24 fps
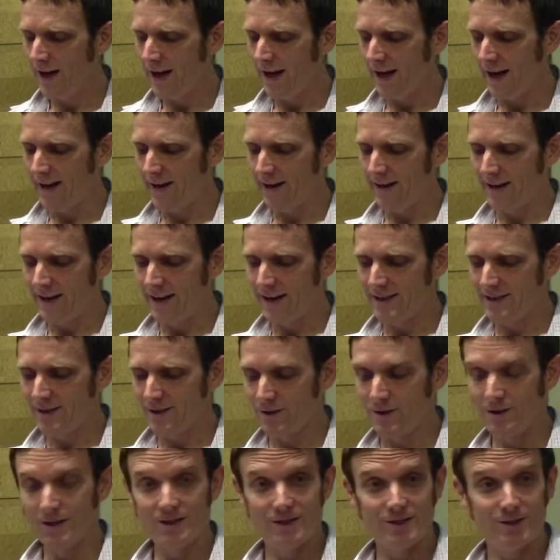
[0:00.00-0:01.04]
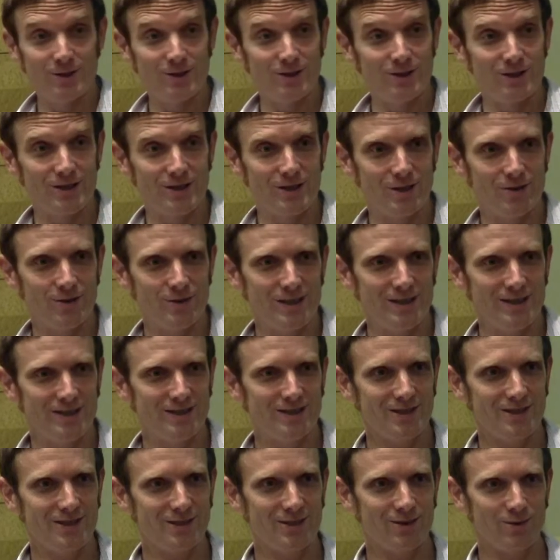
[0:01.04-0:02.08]
And as an artist, you can go
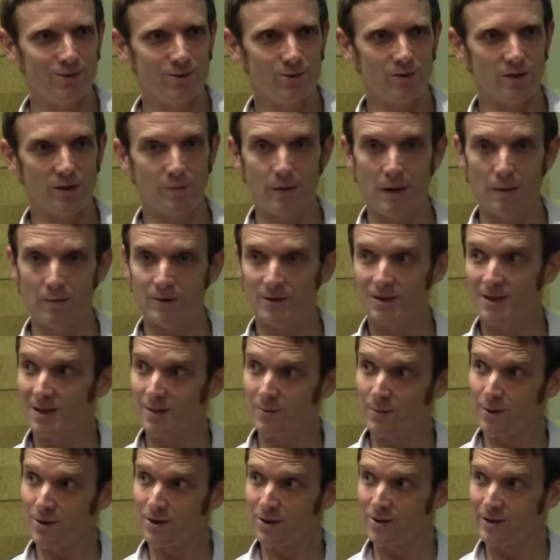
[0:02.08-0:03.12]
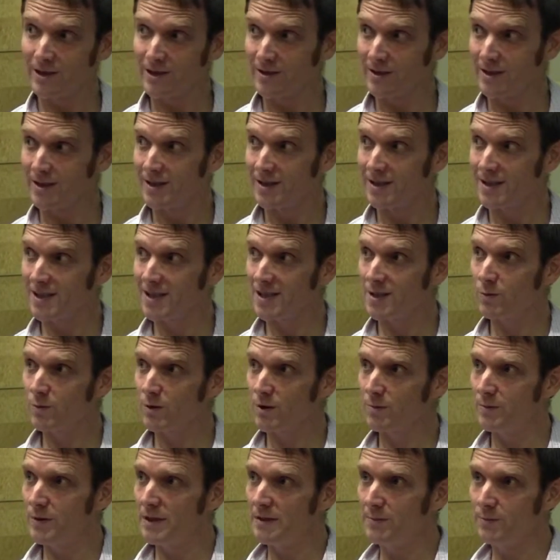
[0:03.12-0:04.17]
into the public disposal area. This is
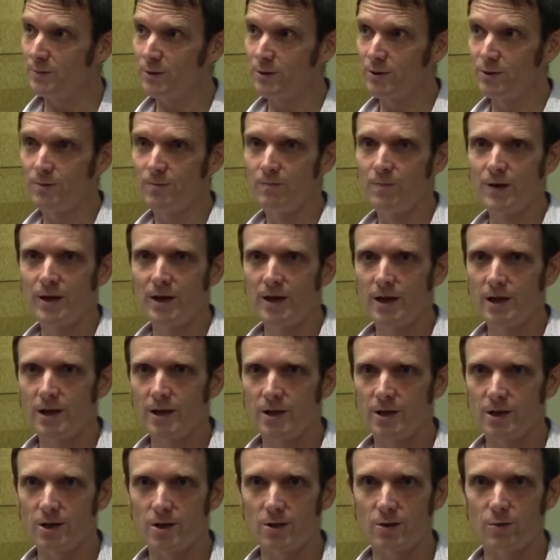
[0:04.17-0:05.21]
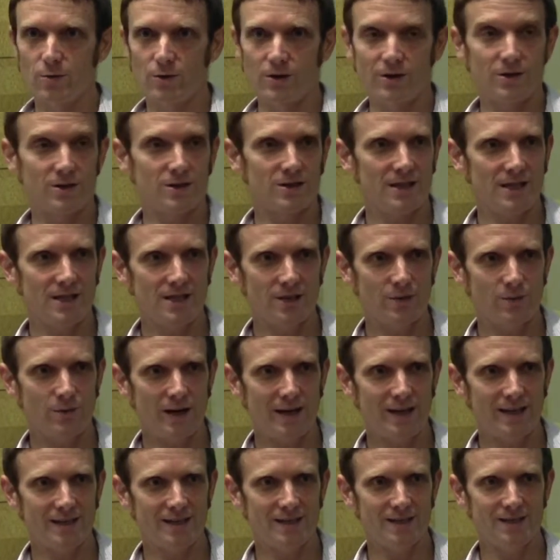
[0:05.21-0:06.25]
where people go with their station
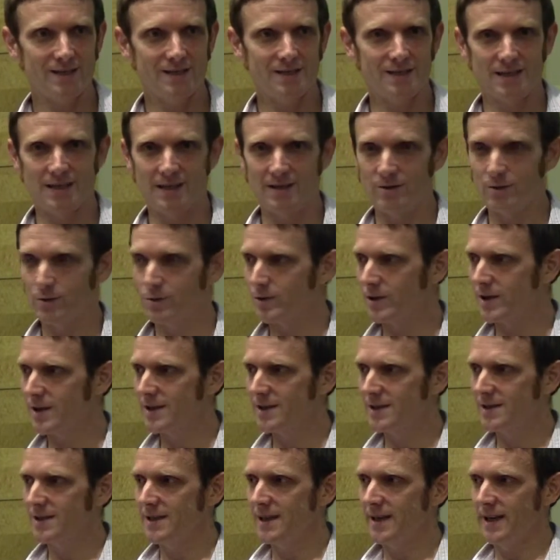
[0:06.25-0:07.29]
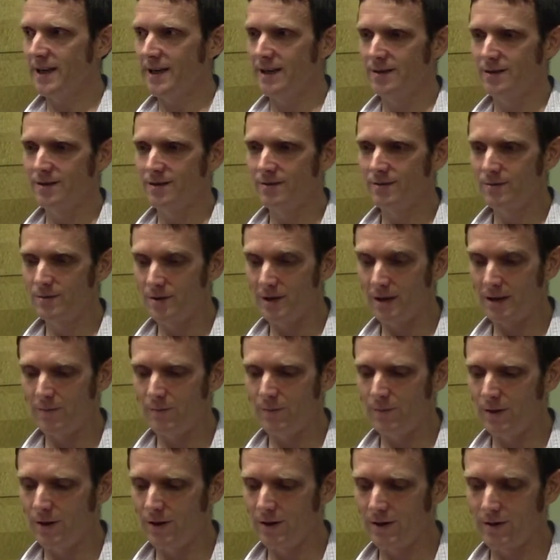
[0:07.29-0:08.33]
wagons and trucks and
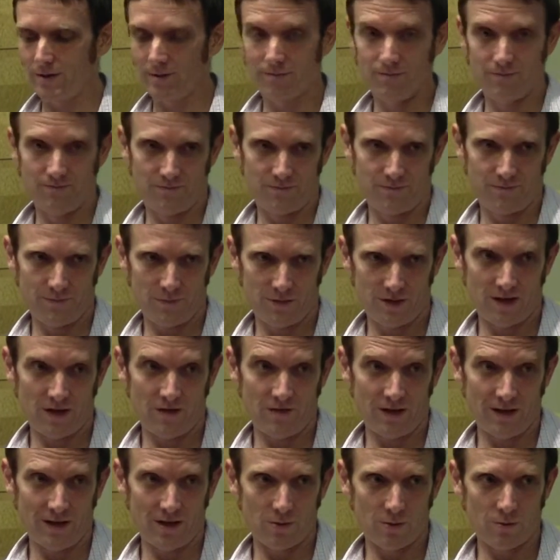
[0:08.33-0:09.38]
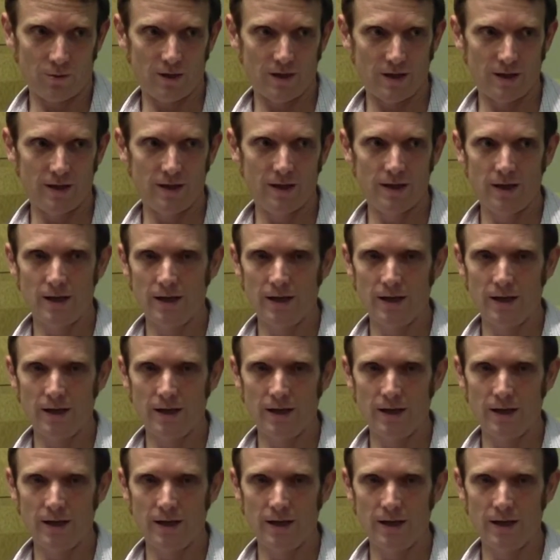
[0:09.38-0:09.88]
dump their stuff they don't want.